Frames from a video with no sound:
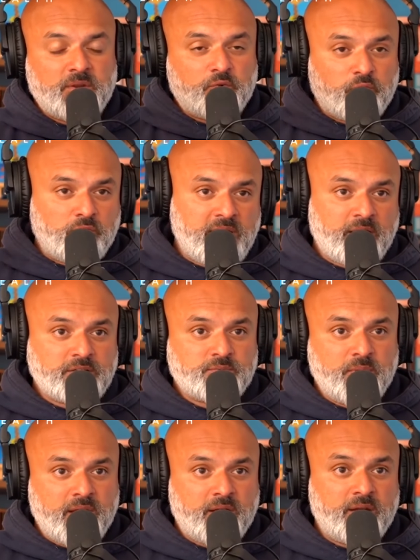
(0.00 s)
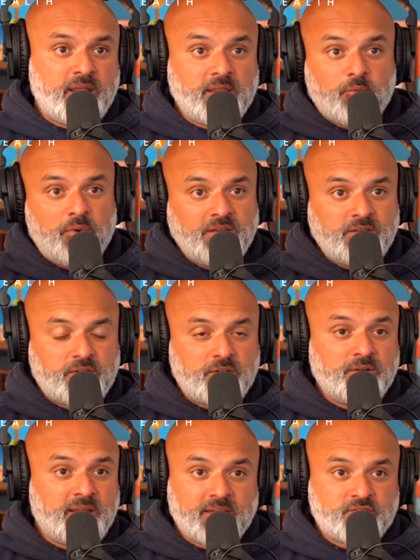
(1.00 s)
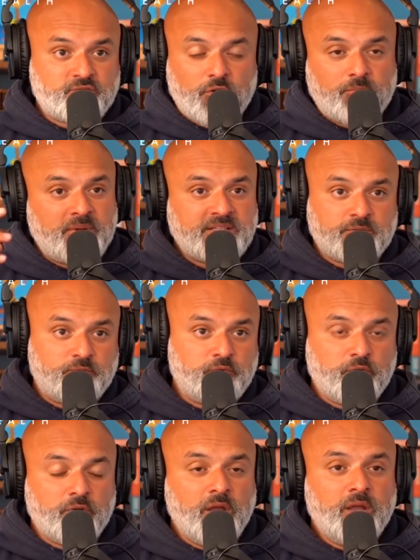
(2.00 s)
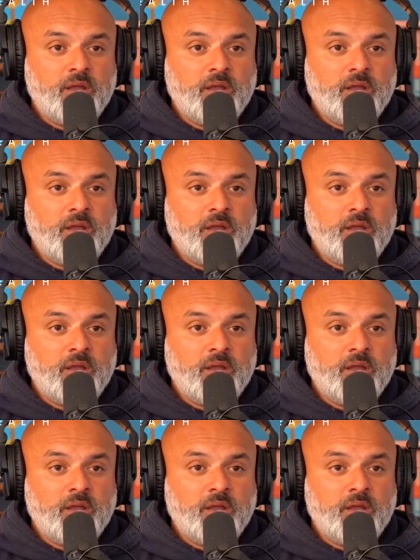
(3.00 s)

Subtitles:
grown elsewhere in the winter, like strawberries and fruit,